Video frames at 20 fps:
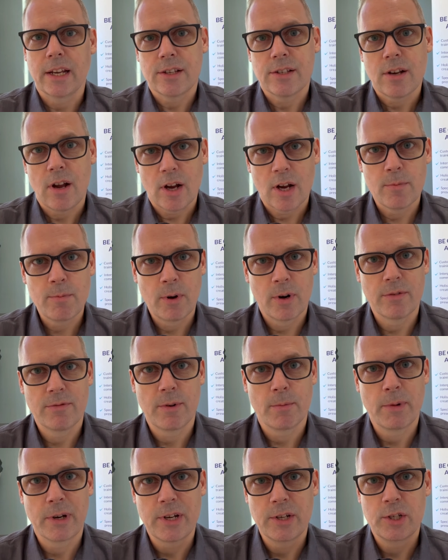Let's talk about it
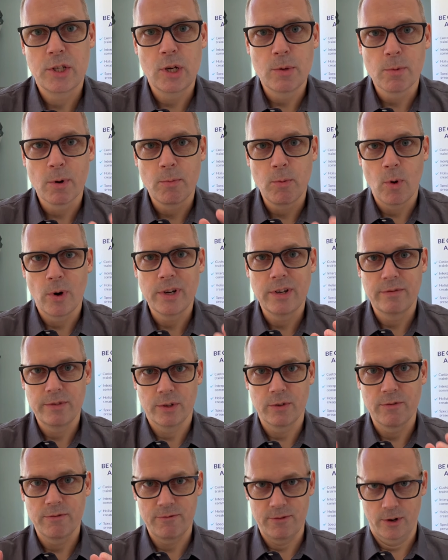from a consumer point of
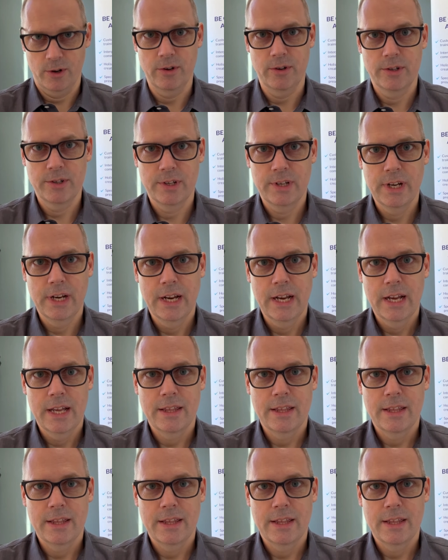view first